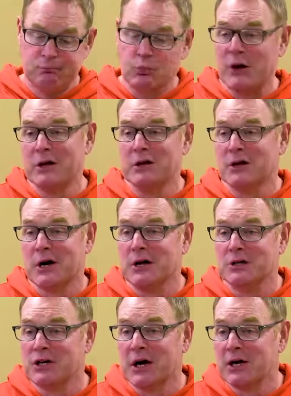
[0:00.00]
regular
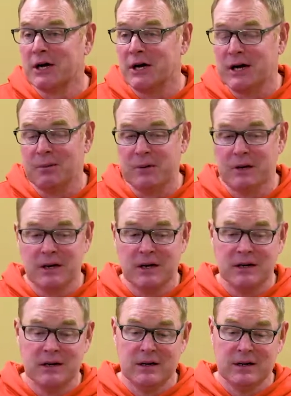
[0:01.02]
college hockey game,
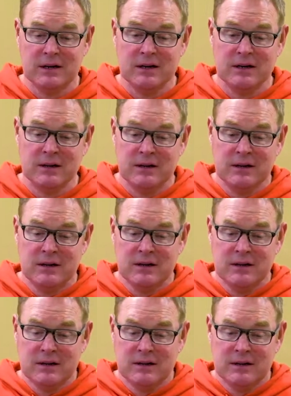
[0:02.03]
and uh,
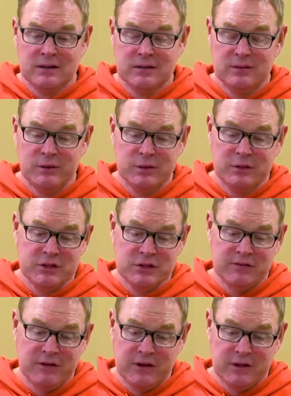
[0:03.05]
we, we
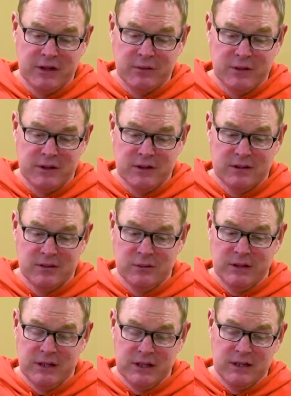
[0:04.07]
just felt like we,
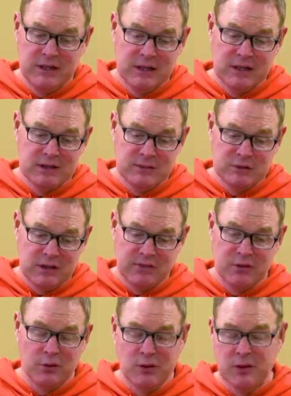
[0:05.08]
we needed to get some
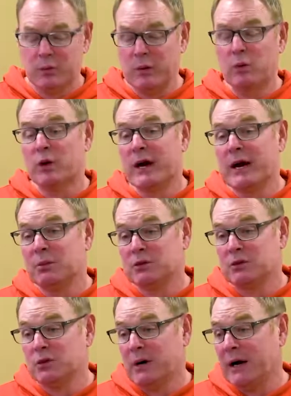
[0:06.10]
stuff going, and we weren't able
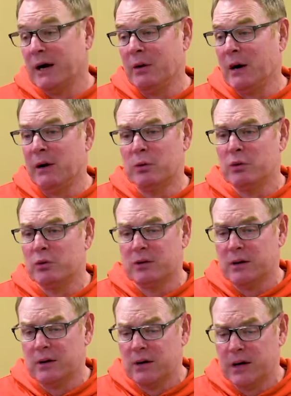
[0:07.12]
to. I, I, I
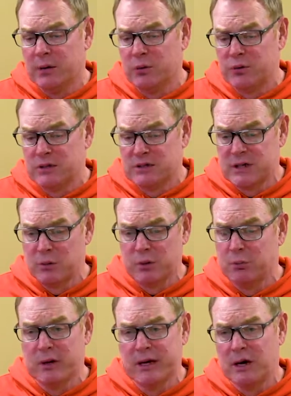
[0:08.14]
wouldn't I wouldn't say
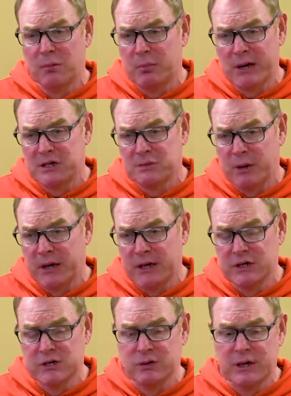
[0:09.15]
we played our best by
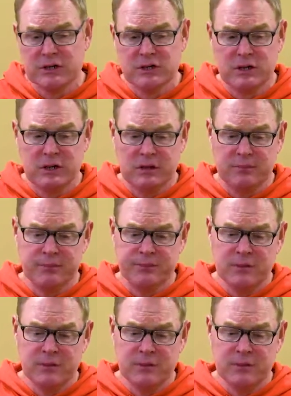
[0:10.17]
any stretch. Um,